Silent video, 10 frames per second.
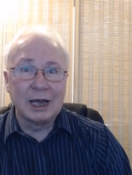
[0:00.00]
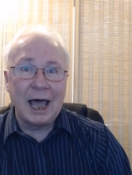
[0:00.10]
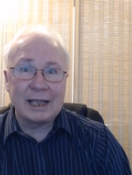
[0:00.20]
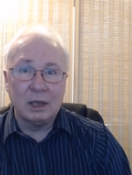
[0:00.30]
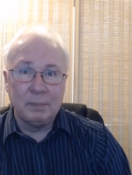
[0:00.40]

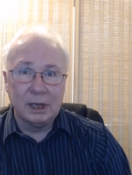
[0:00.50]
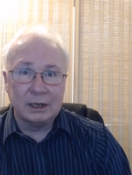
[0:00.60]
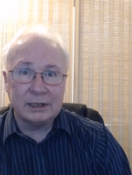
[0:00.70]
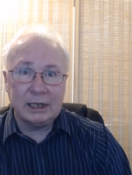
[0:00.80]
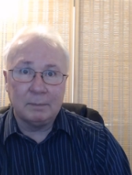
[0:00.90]

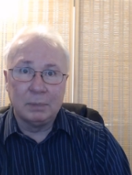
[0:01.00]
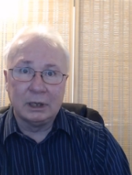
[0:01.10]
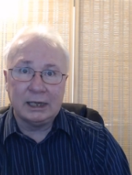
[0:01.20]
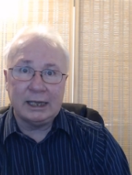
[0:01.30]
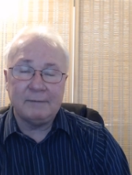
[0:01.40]
likability, and
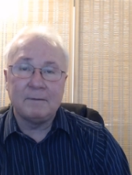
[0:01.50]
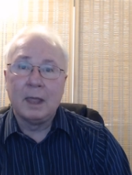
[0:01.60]
belief.